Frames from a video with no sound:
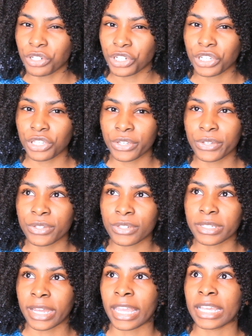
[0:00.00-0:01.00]
You should
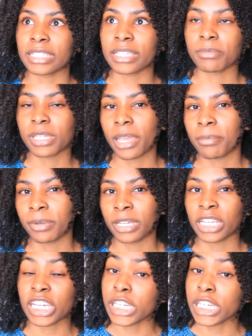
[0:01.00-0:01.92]
use like some type of